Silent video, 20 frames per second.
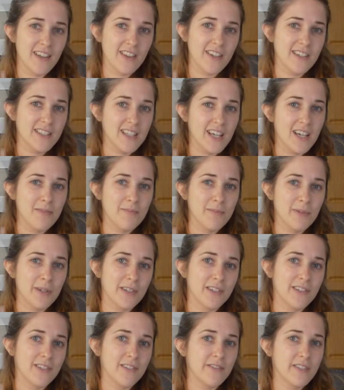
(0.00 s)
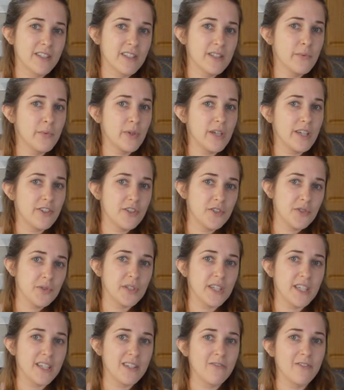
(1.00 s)
other type of sweet
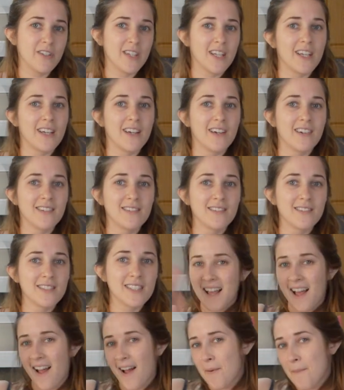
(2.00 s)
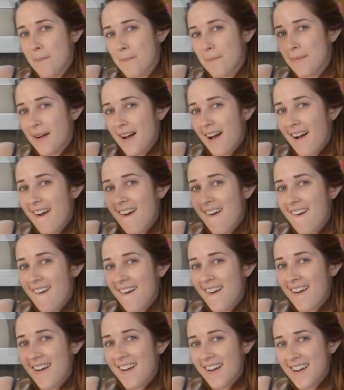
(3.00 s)
treat videos.
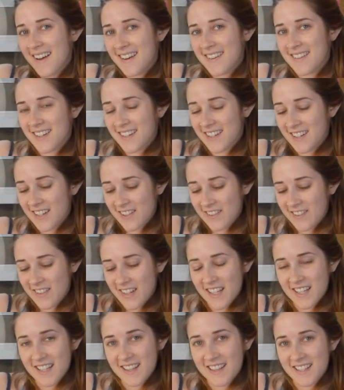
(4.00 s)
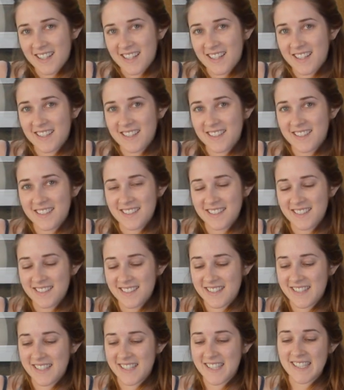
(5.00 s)
Bye! I'm gonna go eat
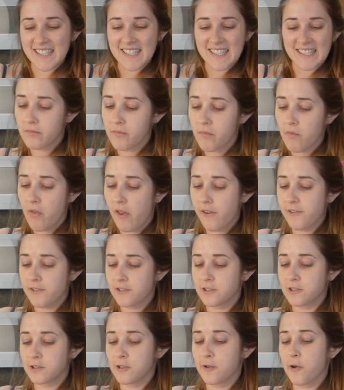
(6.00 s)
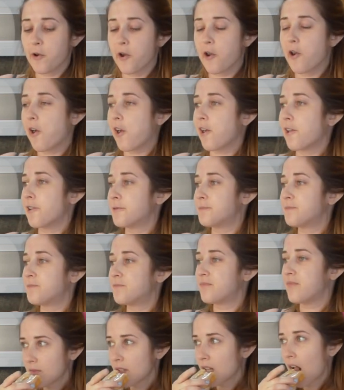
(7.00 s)
these. It's so good.
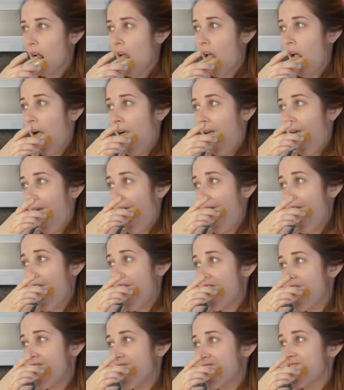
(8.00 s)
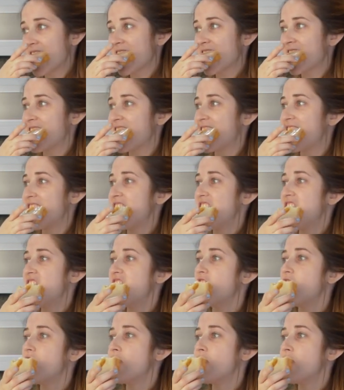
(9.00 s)
I just want to eat